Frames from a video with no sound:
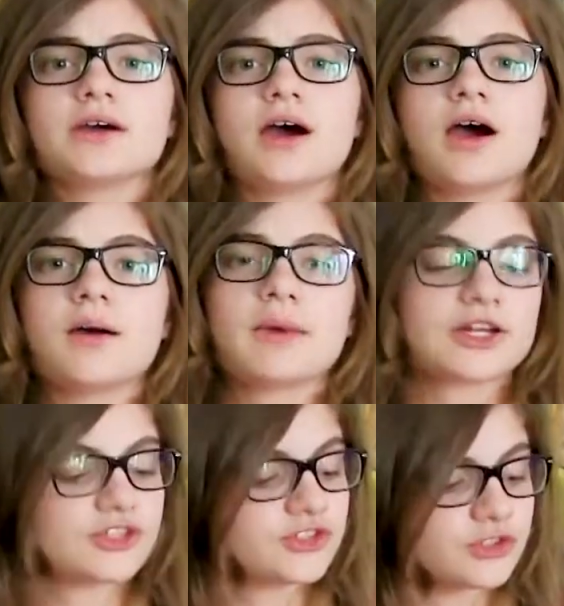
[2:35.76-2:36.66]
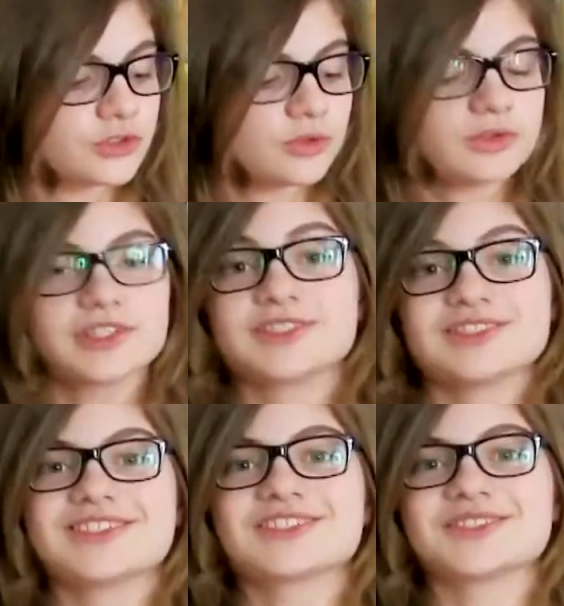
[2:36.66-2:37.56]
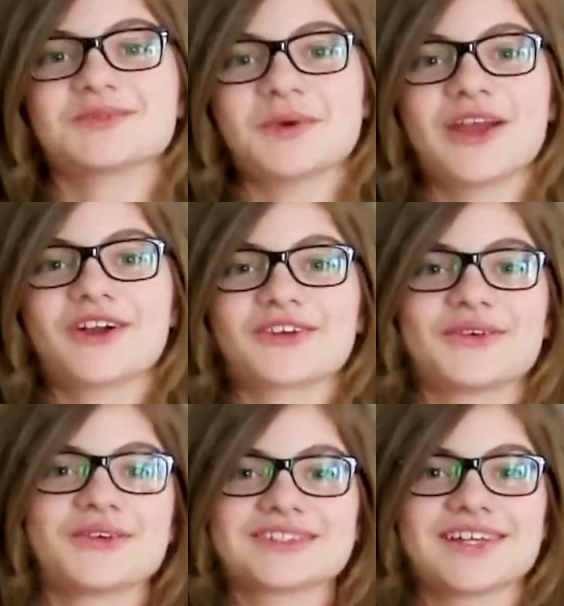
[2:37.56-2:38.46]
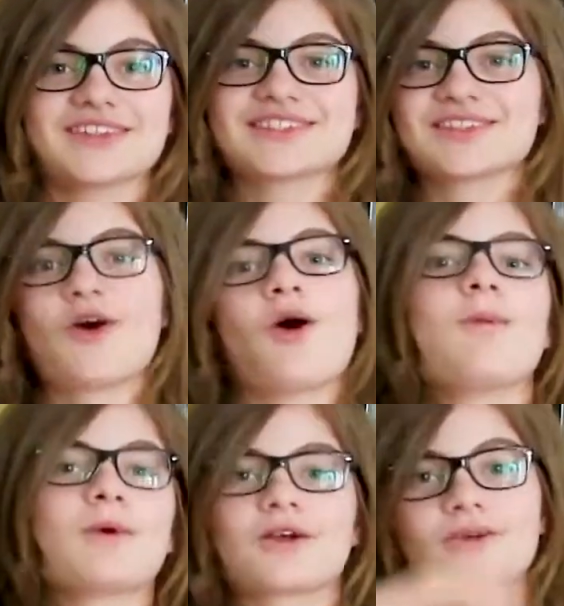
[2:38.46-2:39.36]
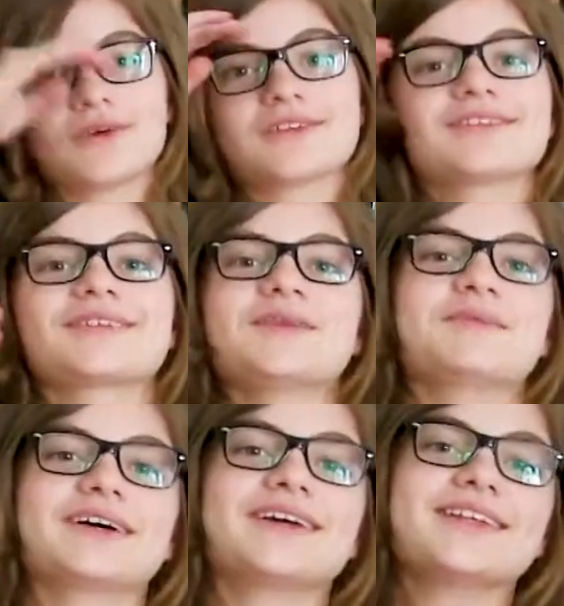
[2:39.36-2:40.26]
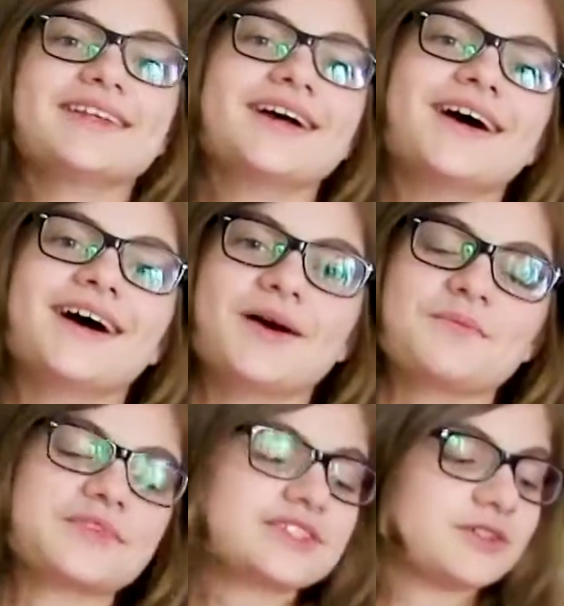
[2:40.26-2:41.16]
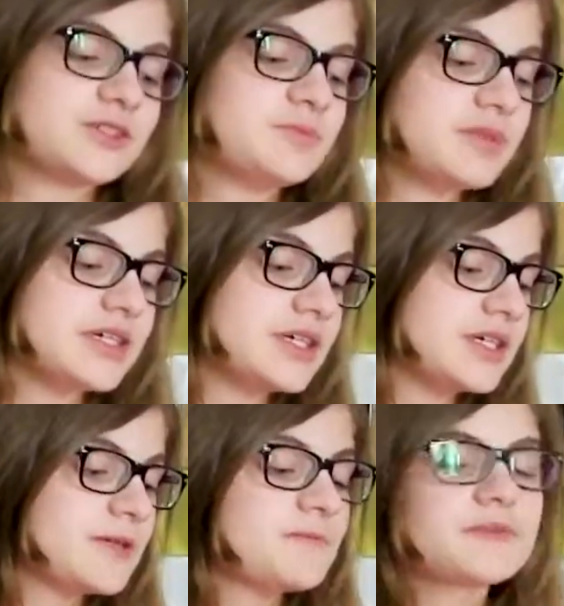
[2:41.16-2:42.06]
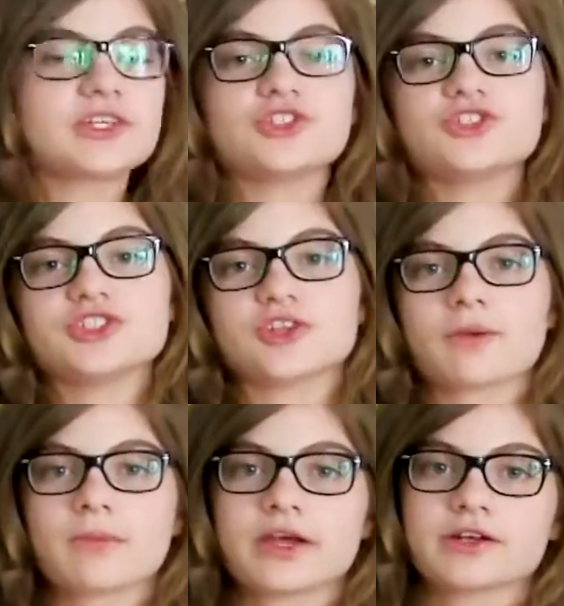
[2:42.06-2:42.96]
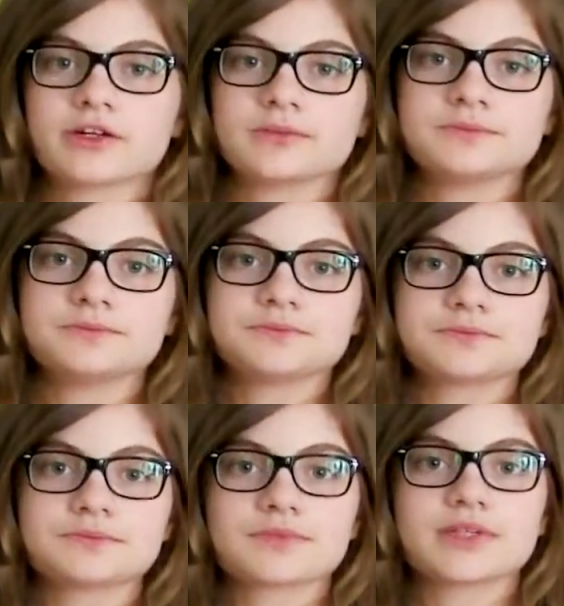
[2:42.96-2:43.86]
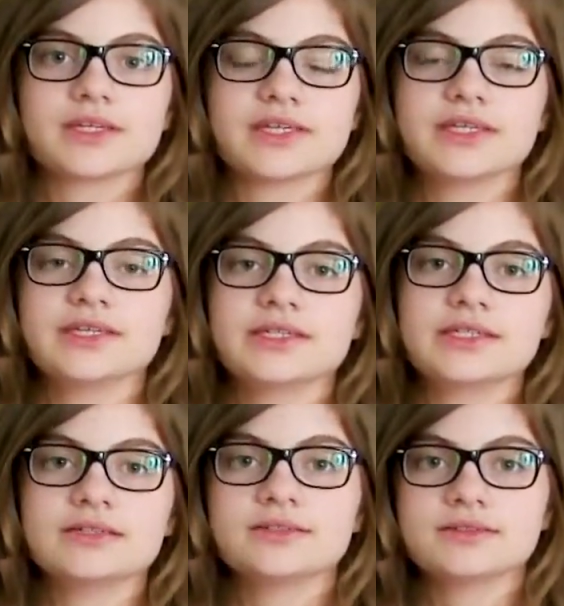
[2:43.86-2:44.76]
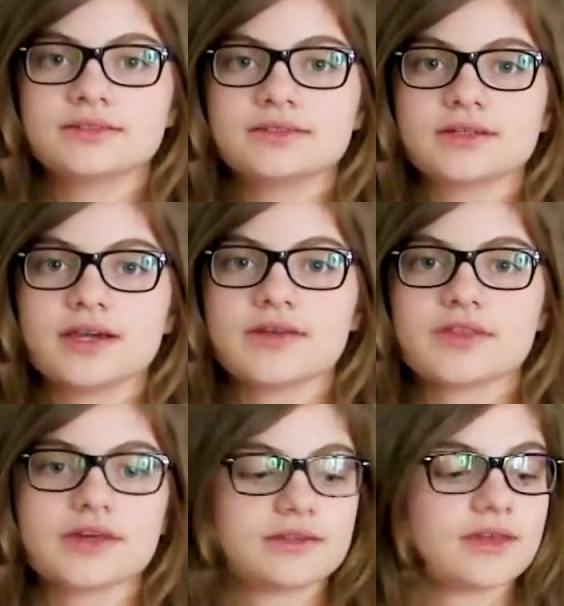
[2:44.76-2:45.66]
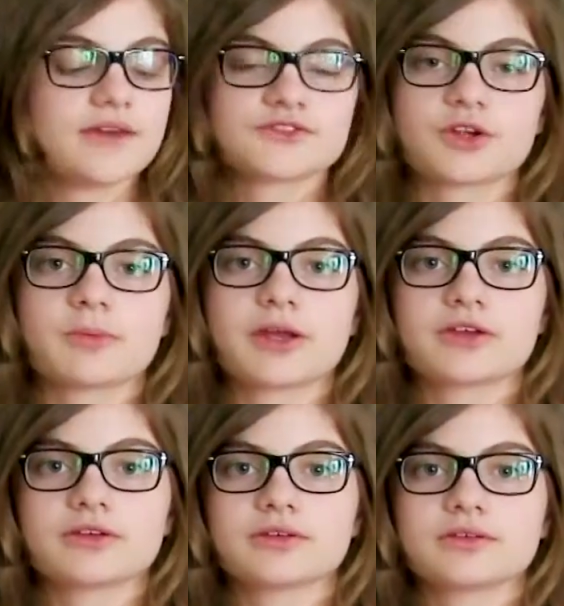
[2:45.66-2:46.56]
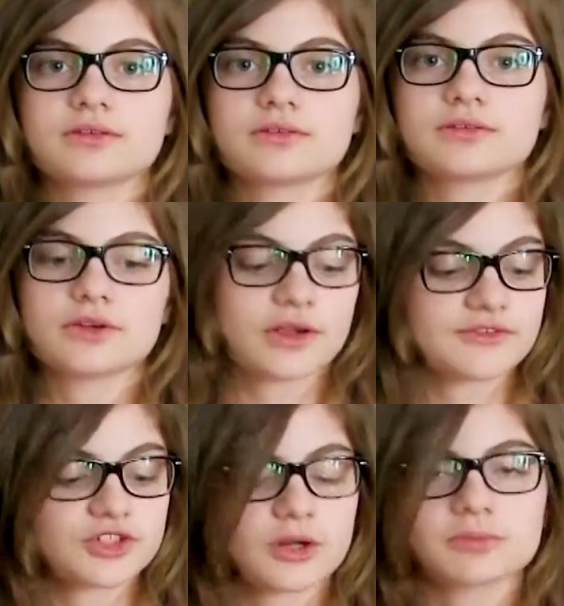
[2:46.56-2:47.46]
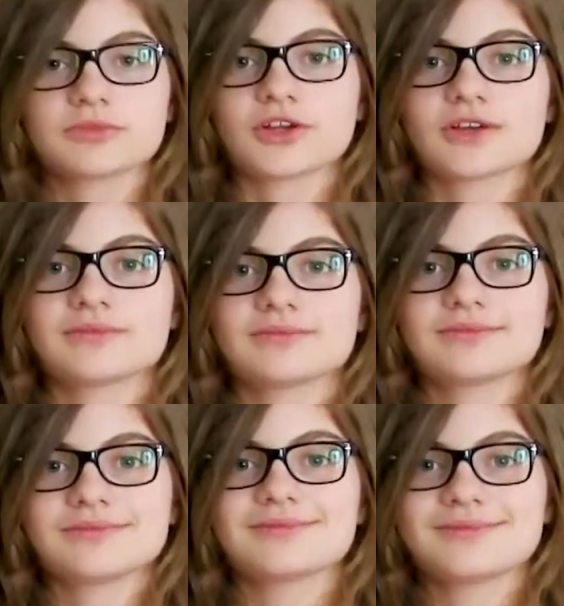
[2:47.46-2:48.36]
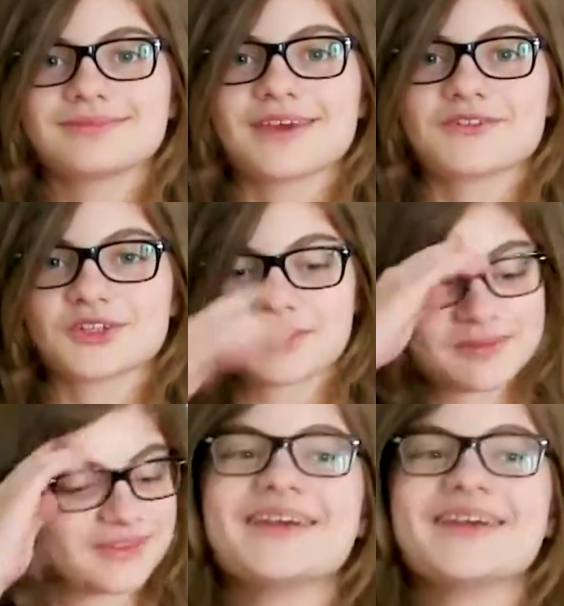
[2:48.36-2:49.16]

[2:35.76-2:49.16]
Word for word: Um, I just do, this This is way harder chords now, this is all bar chords, but, um, so it's B, G sharp minor, E, and then F sharp minor, or F sharp, sorry, F sharp.